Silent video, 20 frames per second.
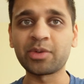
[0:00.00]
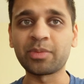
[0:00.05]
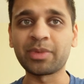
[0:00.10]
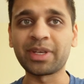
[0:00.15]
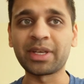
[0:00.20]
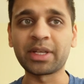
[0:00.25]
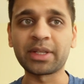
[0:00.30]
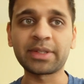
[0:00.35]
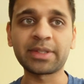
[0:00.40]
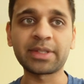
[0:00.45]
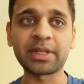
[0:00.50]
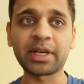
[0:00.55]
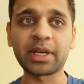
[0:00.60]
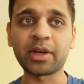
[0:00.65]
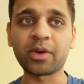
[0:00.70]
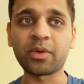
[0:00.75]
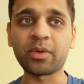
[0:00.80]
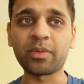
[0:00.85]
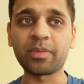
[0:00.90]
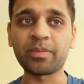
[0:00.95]
To me, it's
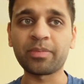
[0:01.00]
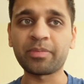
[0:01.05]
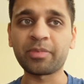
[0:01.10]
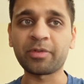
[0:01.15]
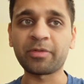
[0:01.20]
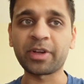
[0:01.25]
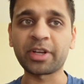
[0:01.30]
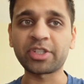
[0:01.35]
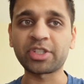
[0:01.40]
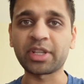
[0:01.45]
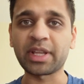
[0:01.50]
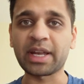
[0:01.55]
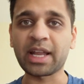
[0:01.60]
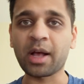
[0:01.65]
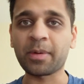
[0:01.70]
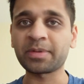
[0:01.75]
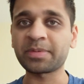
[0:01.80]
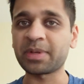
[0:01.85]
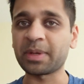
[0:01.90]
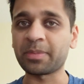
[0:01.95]
a profession that
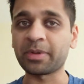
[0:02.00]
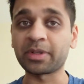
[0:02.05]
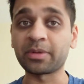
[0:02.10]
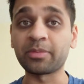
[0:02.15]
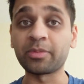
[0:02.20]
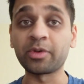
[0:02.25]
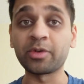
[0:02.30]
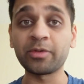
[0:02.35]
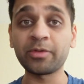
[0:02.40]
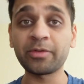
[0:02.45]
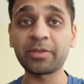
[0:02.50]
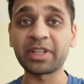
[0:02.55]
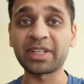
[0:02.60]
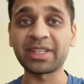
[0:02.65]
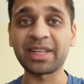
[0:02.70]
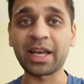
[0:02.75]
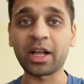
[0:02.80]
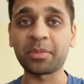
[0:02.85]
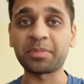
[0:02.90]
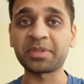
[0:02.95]
helps people to move.
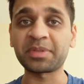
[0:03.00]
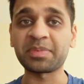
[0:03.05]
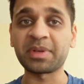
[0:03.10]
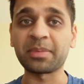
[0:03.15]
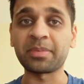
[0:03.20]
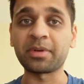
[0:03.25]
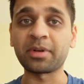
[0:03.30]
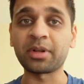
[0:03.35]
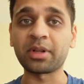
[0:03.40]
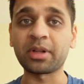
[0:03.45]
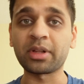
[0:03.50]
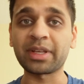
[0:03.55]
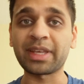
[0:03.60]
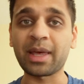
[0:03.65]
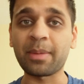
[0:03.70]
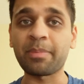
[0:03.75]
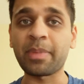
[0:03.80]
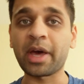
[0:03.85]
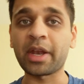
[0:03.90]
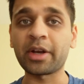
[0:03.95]
It helps people
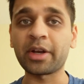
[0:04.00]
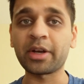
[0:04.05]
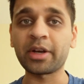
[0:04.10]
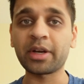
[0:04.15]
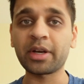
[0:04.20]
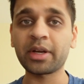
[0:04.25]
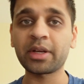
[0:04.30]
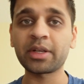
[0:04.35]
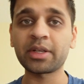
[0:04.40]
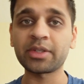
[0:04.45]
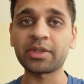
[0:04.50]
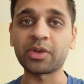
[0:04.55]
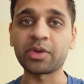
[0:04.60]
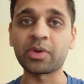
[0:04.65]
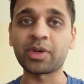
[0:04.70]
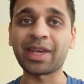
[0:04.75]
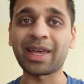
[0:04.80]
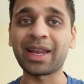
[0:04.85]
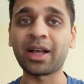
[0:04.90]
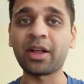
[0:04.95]
get better,
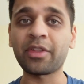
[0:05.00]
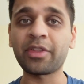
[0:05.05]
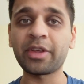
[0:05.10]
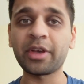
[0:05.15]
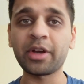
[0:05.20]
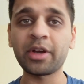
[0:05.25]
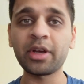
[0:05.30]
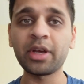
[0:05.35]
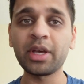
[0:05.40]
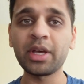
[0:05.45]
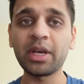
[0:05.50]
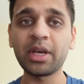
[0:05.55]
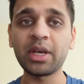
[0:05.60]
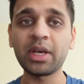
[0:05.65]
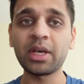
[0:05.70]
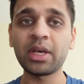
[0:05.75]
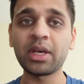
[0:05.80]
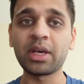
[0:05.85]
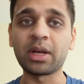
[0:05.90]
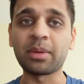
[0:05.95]
to get healthier.
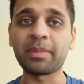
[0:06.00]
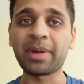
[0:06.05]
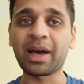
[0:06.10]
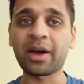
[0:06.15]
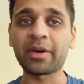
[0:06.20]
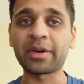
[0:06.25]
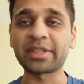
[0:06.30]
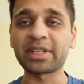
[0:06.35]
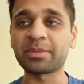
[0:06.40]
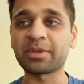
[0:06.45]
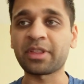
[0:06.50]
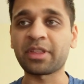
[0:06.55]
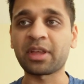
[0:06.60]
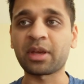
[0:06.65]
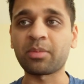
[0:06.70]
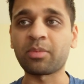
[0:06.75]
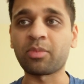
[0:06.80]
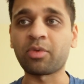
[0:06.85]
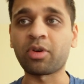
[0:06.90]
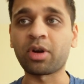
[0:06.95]
It empowers them to
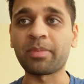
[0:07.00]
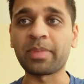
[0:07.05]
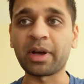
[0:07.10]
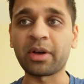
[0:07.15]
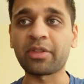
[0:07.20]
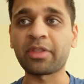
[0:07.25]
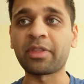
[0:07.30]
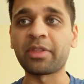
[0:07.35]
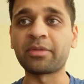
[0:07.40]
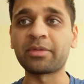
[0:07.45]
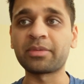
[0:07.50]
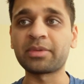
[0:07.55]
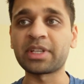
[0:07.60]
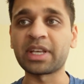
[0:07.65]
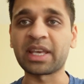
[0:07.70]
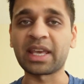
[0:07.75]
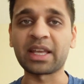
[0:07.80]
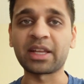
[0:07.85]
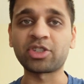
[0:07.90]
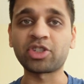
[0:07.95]
think more about
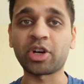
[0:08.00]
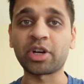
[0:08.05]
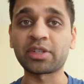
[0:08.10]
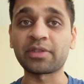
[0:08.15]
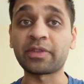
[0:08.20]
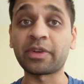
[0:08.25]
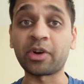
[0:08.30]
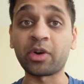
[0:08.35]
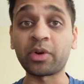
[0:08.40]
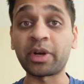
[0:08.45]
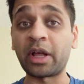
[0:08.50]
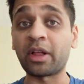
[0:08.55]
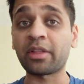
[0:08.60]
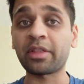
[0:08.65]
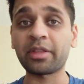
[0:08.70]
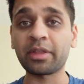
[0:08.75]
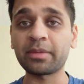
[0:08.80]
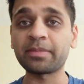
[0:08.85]
taking charge of their own health.